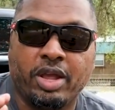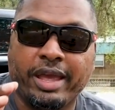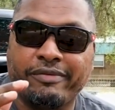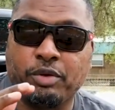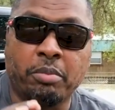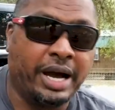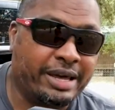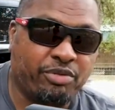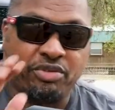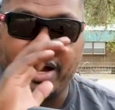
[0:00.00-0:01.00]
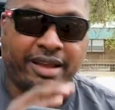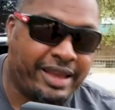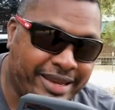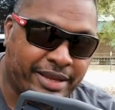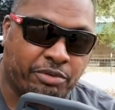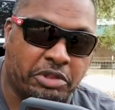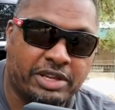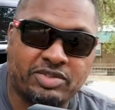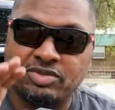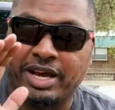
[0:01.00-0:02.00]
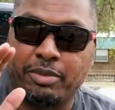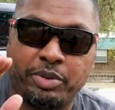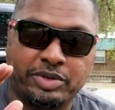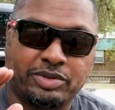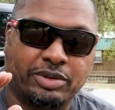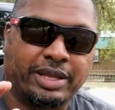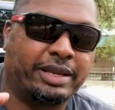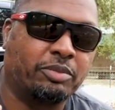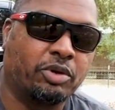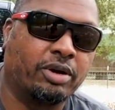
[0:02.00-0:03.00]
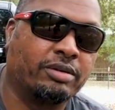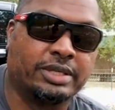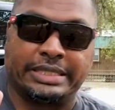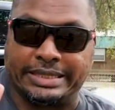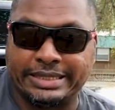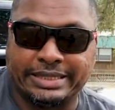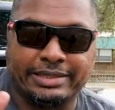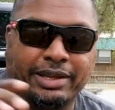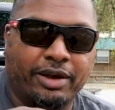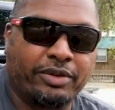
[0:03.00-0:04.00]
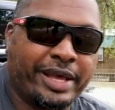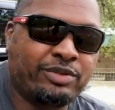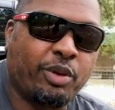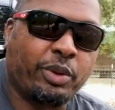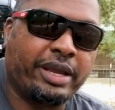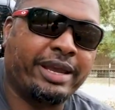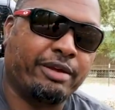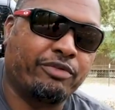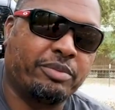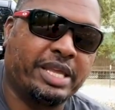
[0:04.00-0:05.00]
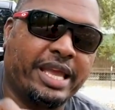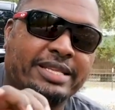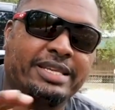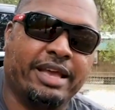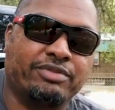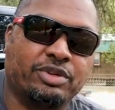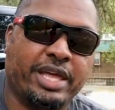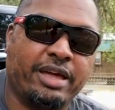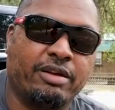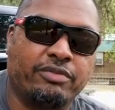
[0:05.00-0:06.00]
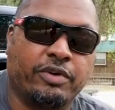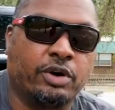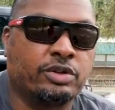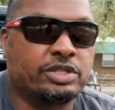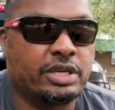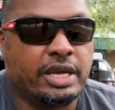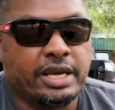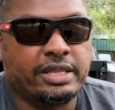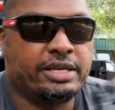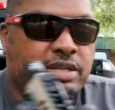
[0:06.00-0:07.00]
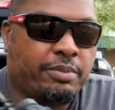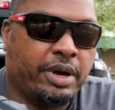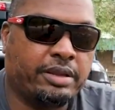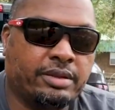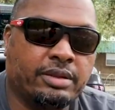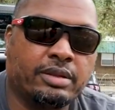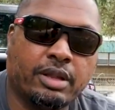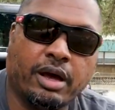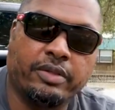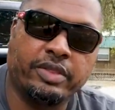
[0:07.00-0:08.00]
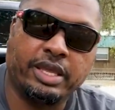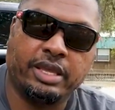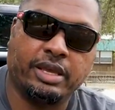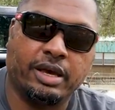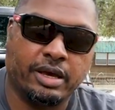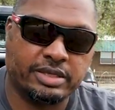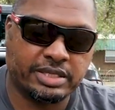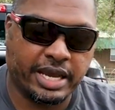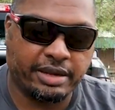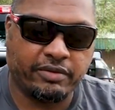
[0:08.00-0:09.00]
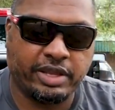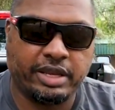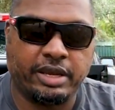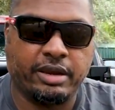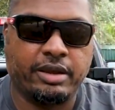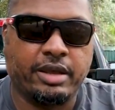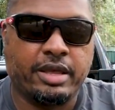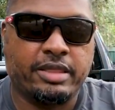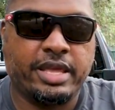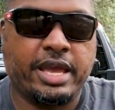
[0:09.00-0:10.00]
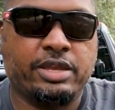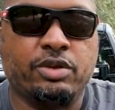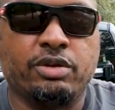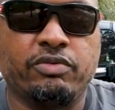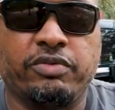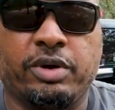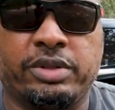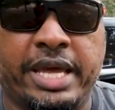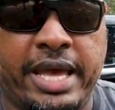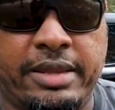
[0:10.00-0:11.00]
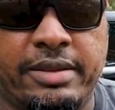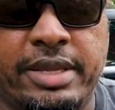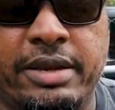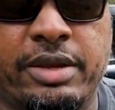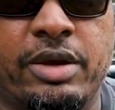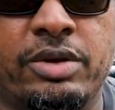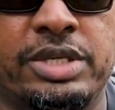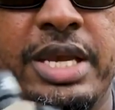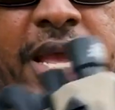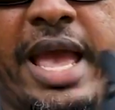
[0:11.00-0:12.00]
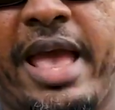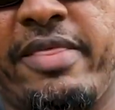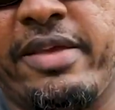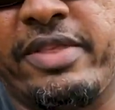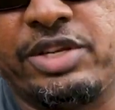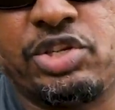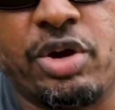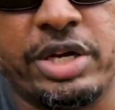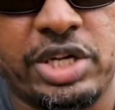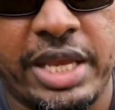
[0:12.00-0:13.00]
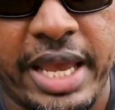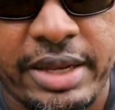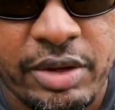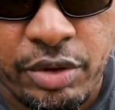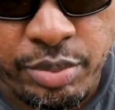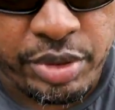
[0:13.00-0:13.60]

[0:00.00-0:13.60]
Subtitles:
If you modify any of this, it's not a pistol anymore. You know, that's what we're hearing from the ATF. So that unfolds. There's a button on the side of it here that you can fold that. There it goes. And then this charging handle, you